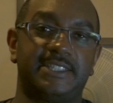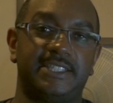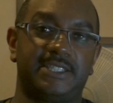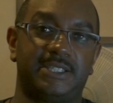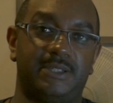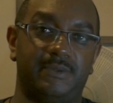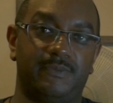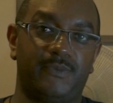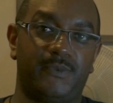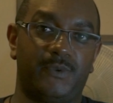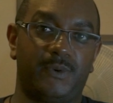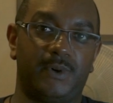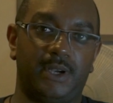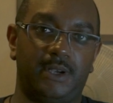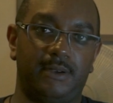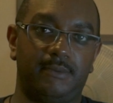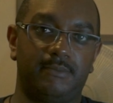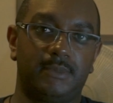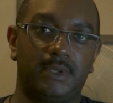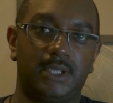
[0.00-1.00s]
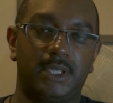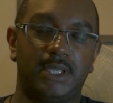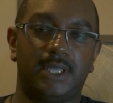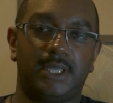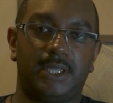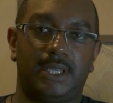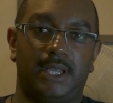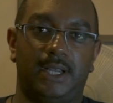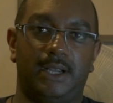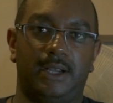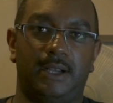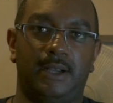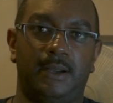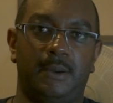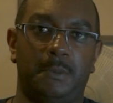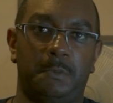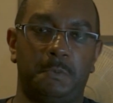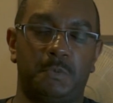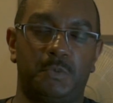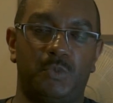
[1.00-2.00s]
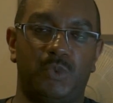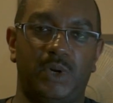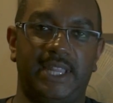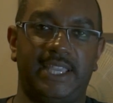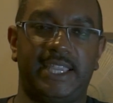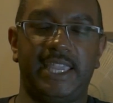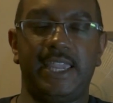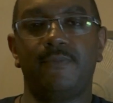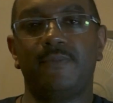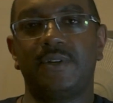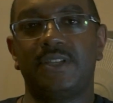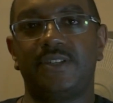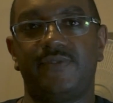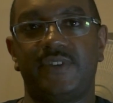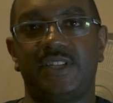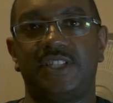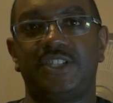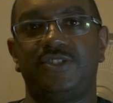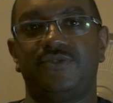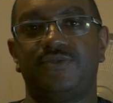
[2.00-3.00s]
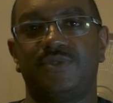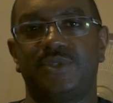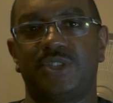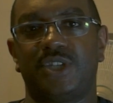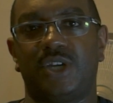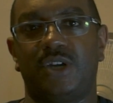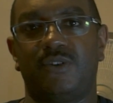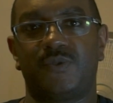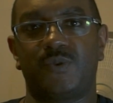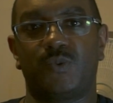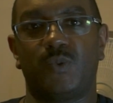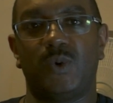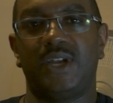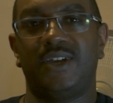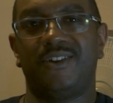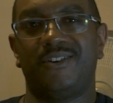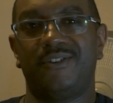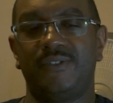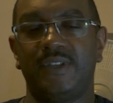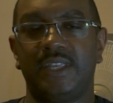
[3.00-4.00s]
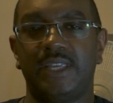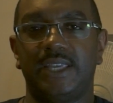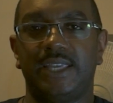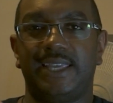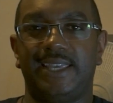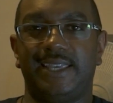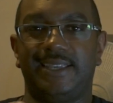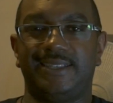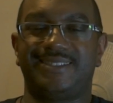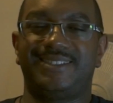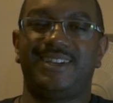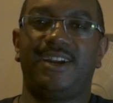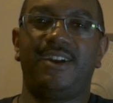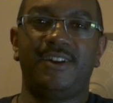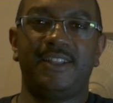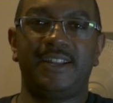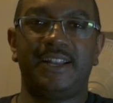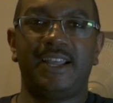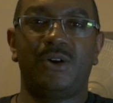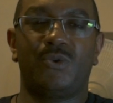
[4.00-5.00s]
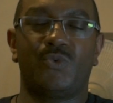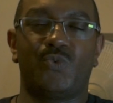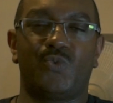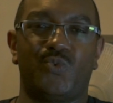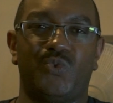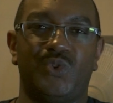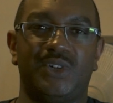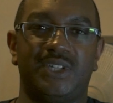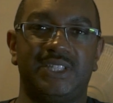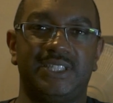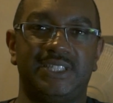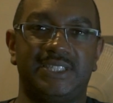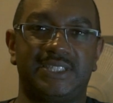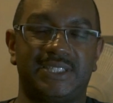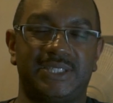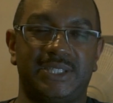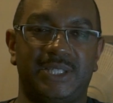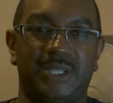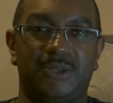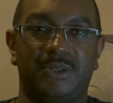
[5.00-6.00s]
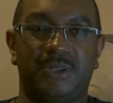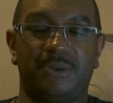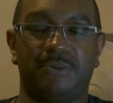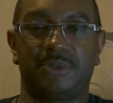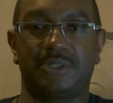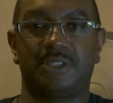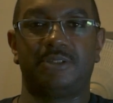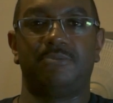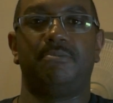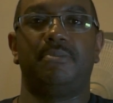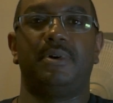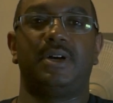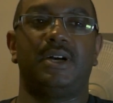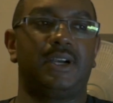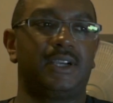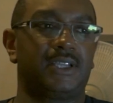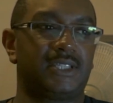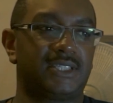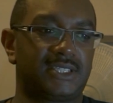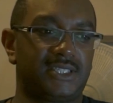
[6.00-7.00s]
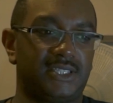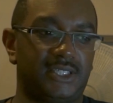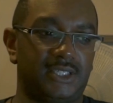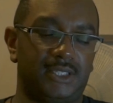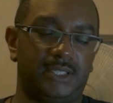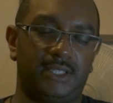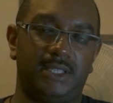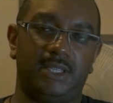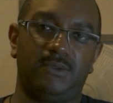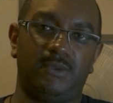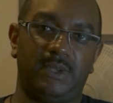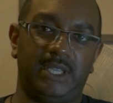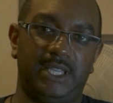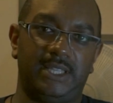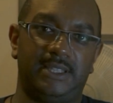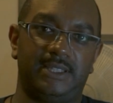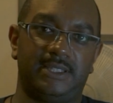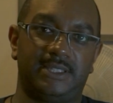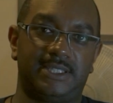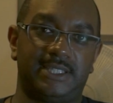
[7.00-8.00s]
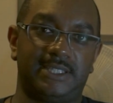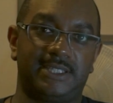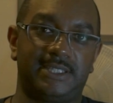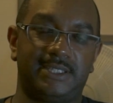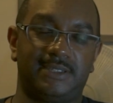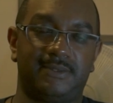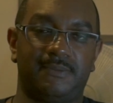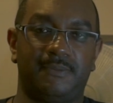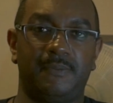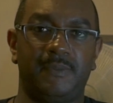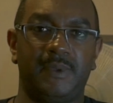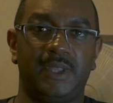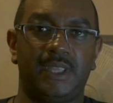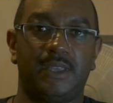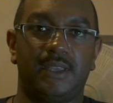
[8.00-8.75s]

system for it. When they came with DaVinci Resolve 12, it started out really slow. There were some bugs in the system,